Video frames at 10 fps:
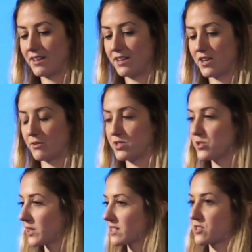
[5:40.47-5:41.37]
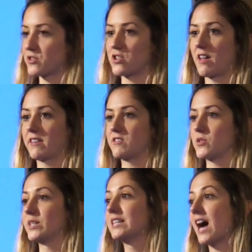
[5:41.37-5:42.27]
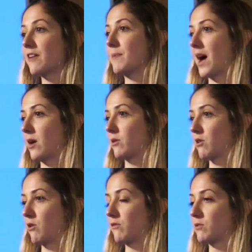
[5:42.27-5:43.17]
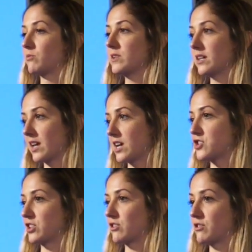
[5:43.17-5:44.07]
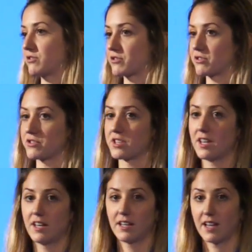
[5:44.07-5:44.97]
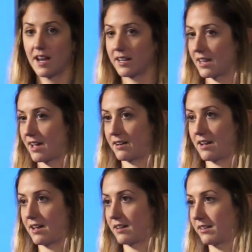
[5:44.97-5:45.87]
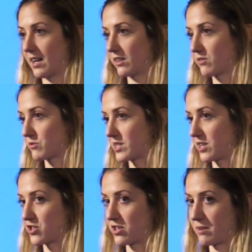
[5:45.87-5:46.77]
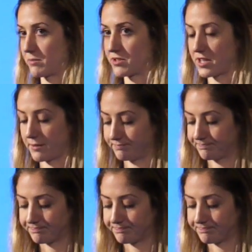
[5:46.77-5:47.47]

you know, doing the social auth gives you a lot of power over re-engaging your users, getting, that, uh, getting those retention numbers up.